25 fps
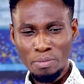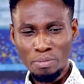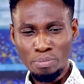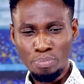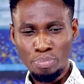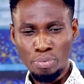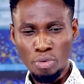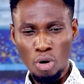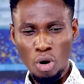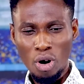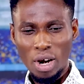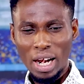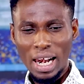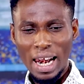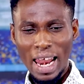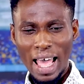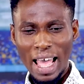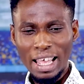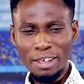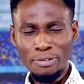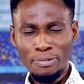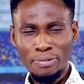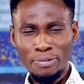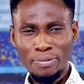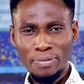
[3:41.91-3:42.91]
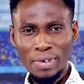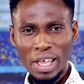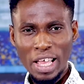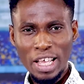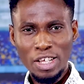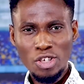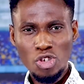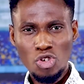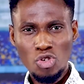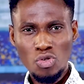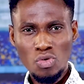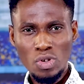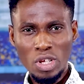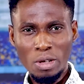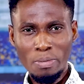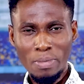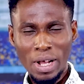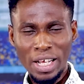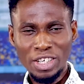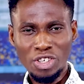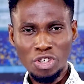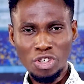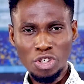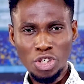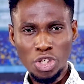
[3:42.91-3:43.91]
brought life into the
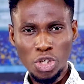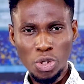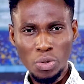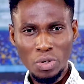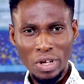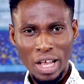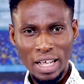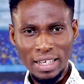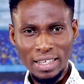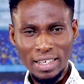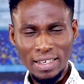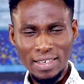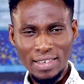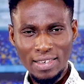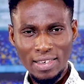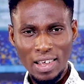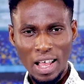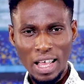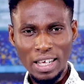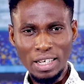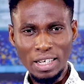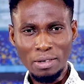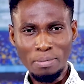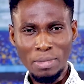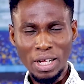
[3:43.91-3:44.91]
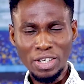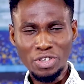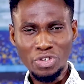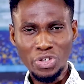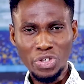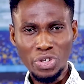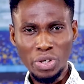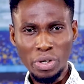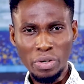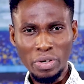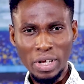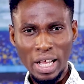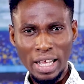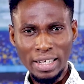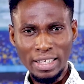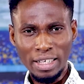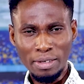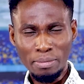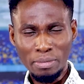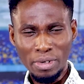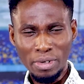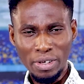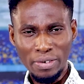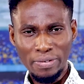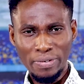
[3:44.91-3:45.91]
Manchester United side, the Manchester
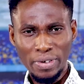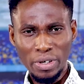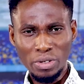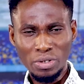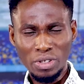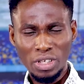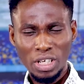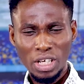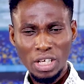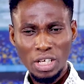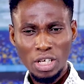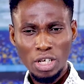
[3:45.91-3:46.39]
United midfield.